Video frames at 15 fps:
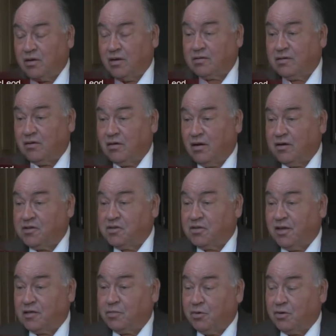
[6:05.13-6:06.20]
That's our largest
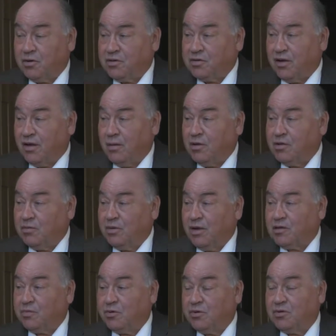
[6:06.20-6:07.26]
export is diamonds. We
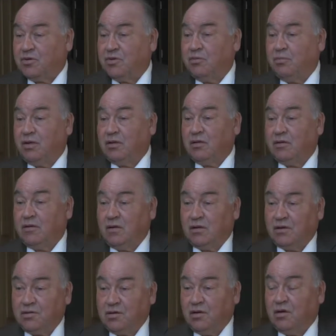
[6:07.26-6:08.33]
export two billion
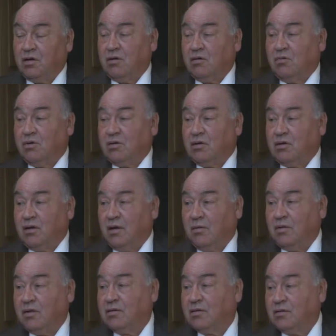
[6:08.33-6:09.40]
dollars a year worth of
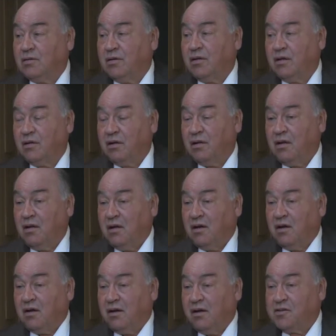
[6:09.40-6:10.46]
diamonds, and
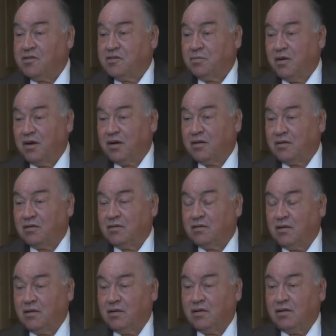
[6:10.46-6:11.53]
our largest market
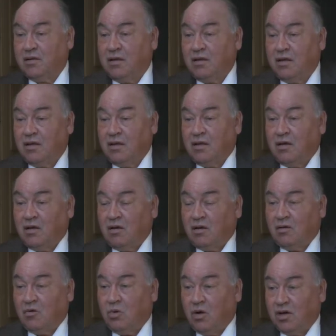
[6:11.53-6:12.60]
uh,
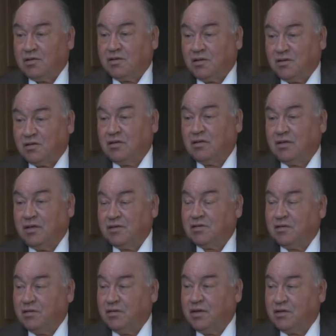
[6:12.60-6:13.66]
was and still
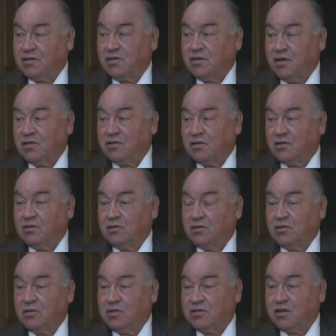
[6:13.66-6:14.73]
is the United States,
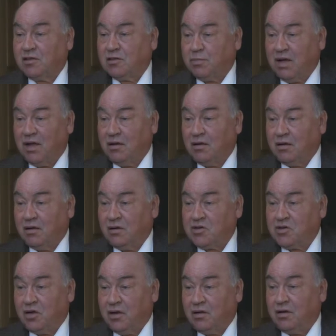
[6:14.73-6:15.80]
although it's expanding in
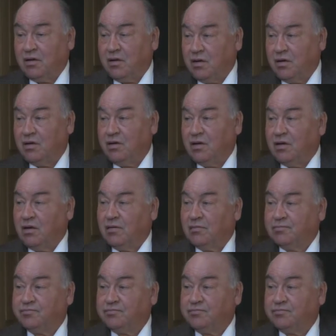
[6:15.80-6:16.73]
China and India now.